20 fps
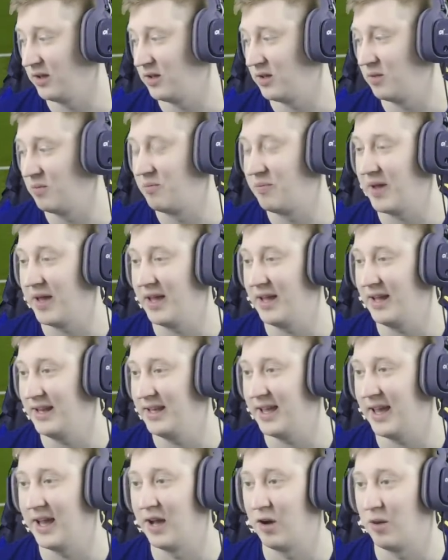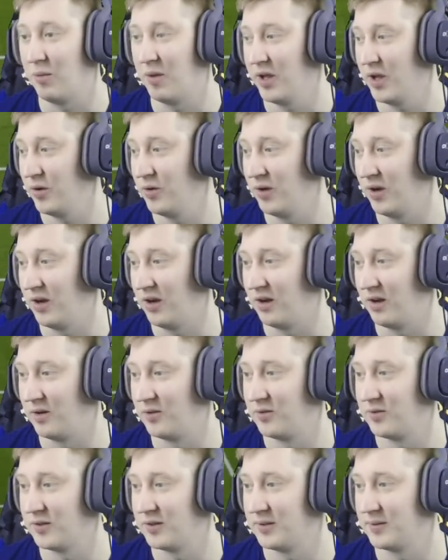I can barely get out of my own
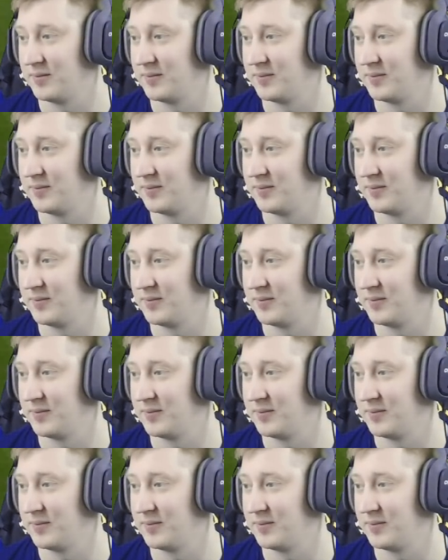half.